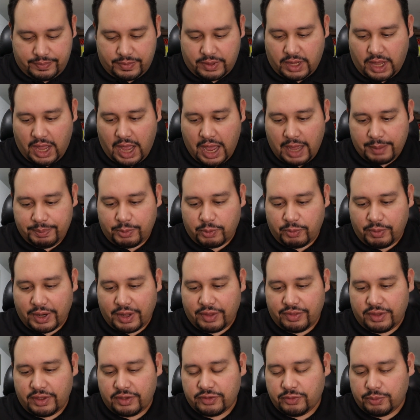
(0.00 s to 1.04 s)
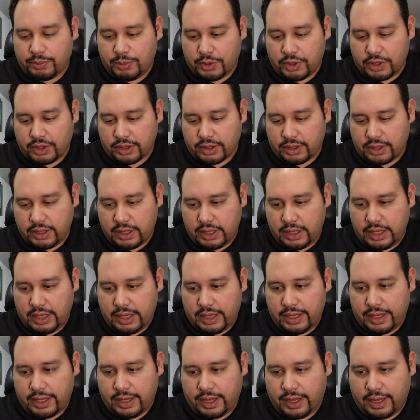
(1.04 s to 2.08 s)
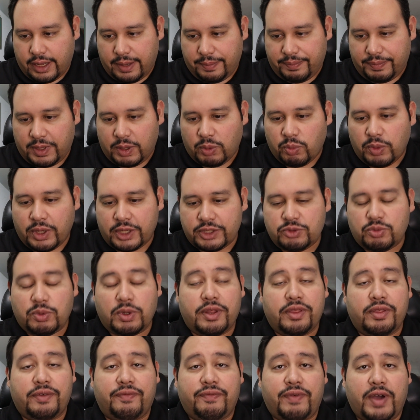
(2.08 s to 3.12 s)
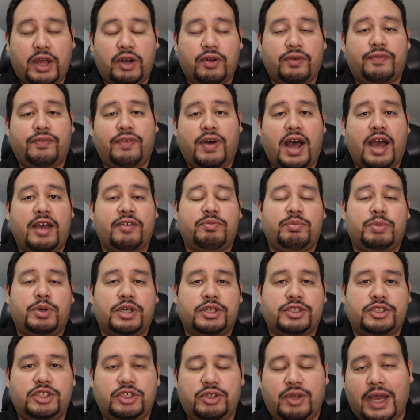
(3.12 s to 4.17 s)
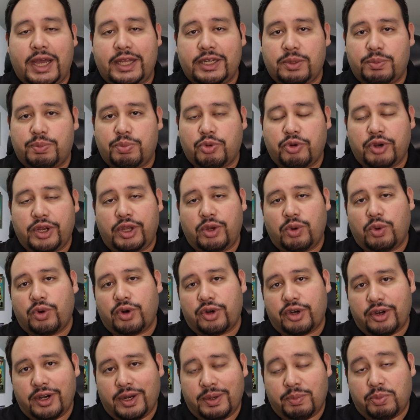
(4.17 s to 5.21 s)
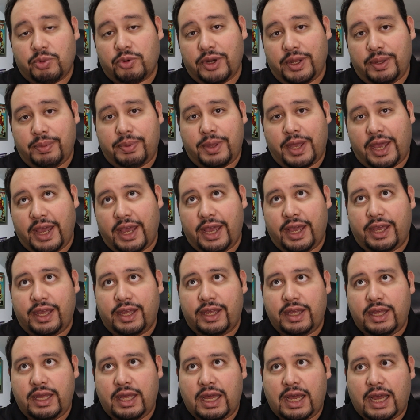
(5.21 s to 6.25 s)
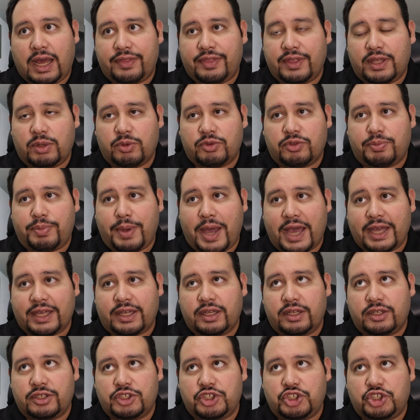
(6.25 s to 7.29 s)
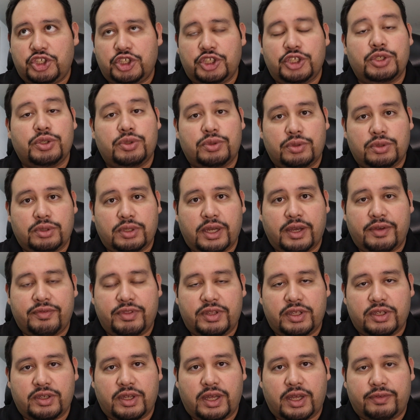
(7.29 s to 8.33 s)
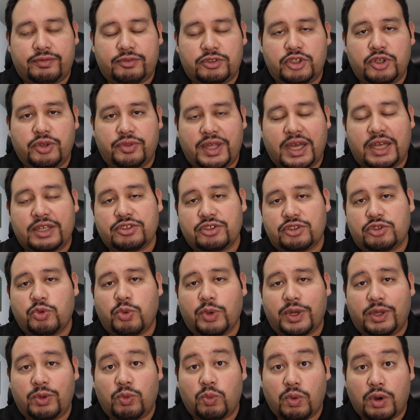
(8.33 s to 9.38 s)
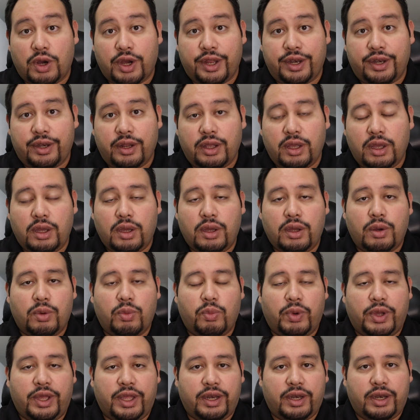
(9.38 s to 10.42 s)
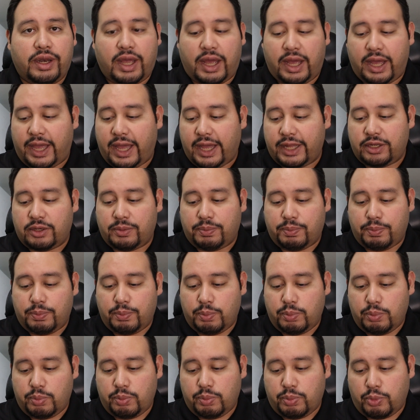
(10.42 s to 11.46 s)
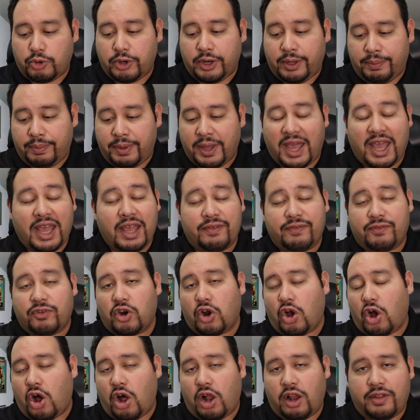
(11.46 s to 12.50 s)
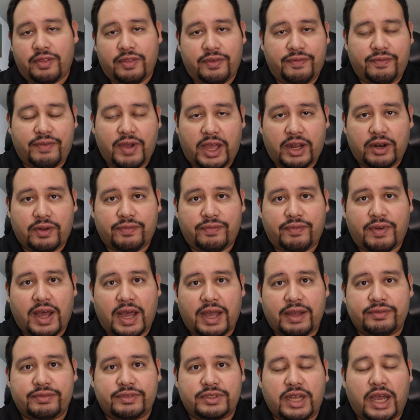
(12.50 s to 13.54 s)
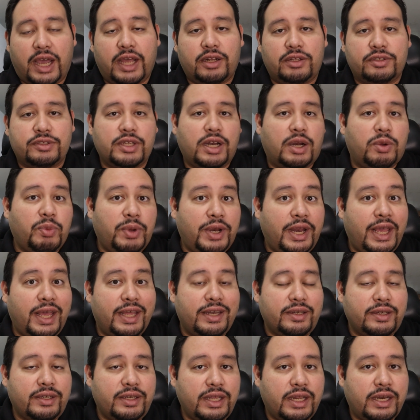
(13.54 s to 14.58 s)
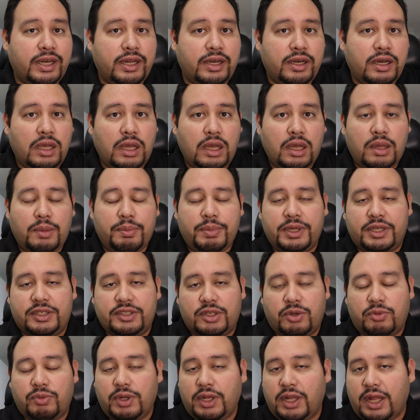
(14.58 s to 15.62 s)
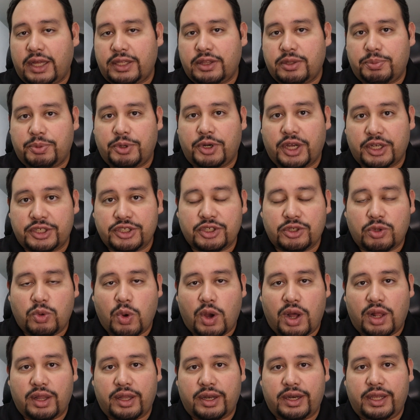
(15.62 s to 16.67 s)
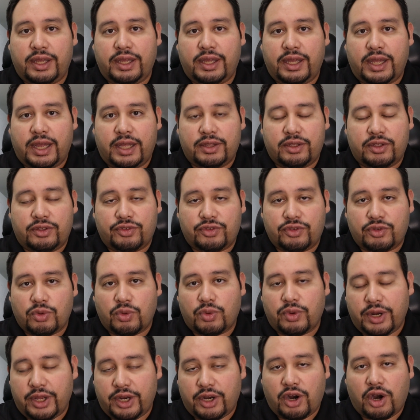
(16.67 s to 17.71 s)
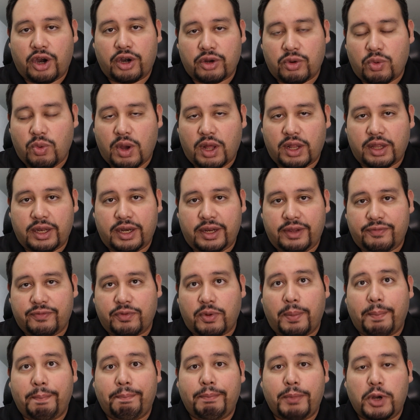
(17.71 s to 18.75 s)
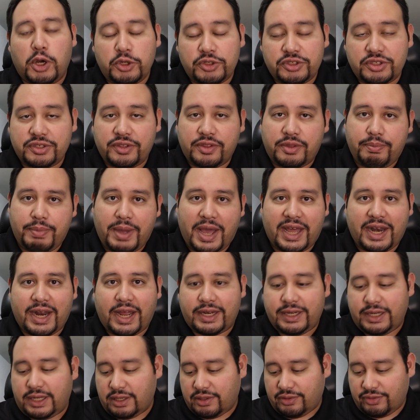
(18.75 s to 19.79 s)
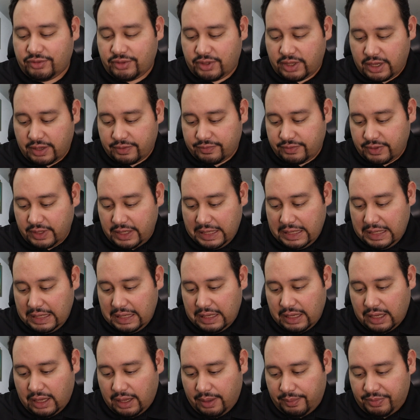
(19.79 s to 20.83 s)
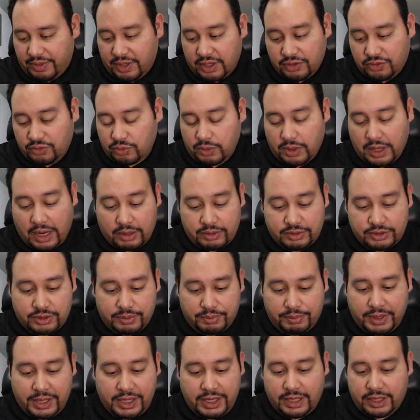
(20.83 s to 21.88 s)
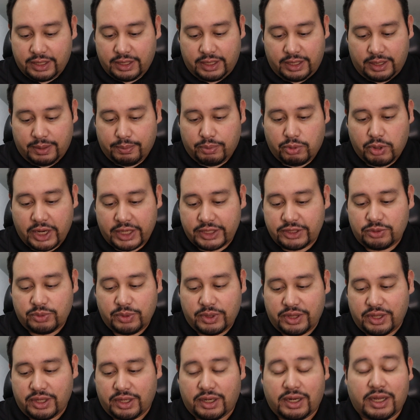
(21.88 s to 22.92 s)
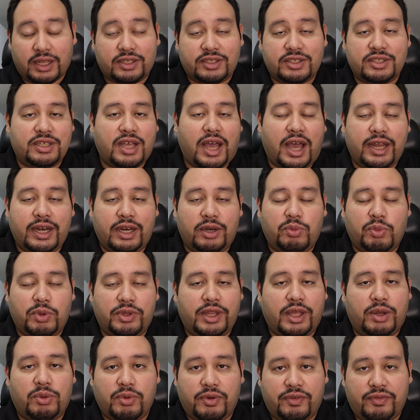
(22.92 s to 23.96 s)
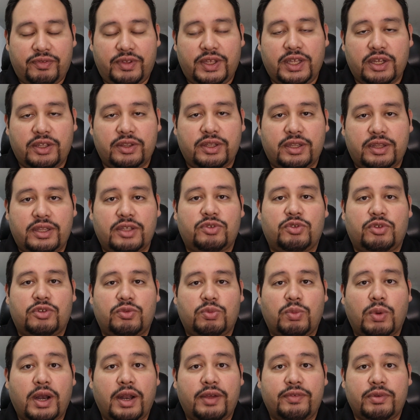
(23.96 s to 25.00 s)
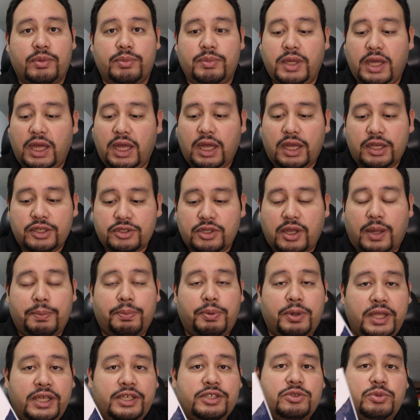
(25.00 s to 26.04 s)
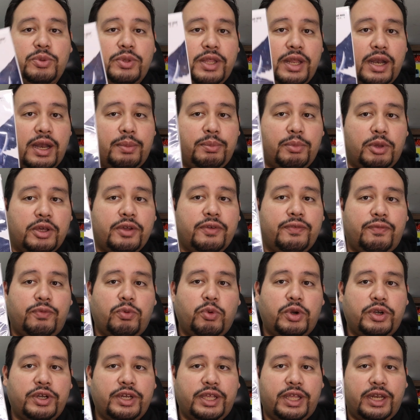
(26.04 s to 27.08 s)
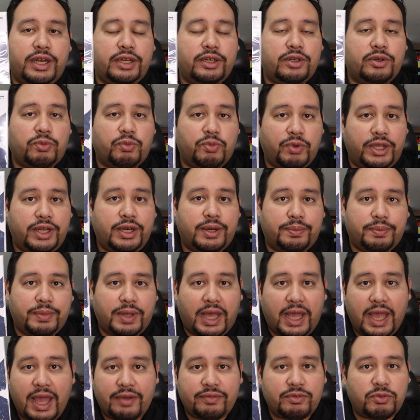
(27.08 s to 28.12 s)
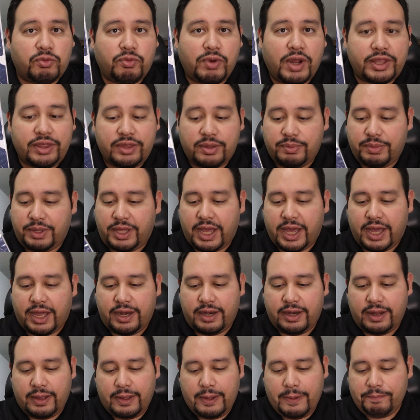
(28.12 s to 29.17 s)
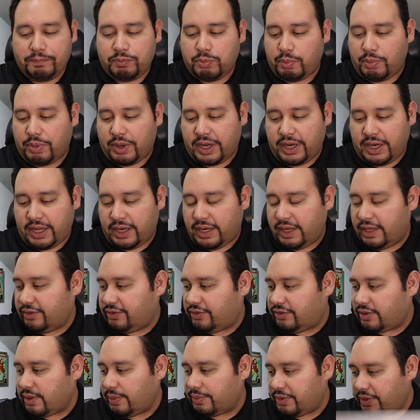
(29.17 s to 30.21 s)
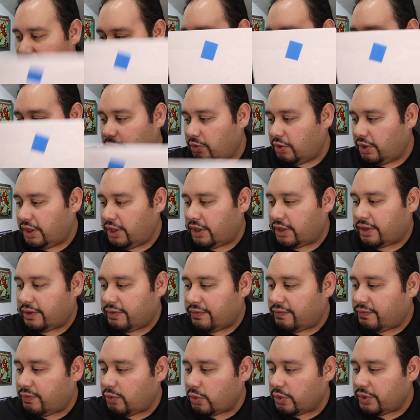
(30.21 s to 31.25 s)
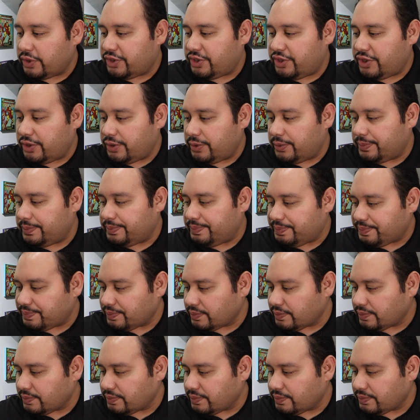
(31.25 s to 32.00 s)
hype around this book. It was one of the final 5 books. You had to pre-order and prepay. I think it was back in June of 2021 when I had to prepay for all the final 5 titles. And I went ahead and did it because I really liked the production quality and the story and art quality for most of the Bad Idea stuff. This one I was immediately impressed with and excited when they revealed that this was one of them. So I'm pleased with it. I'm looking forward to getting to read them. I haven't read them yet, but it is something that I'm really looking forward to.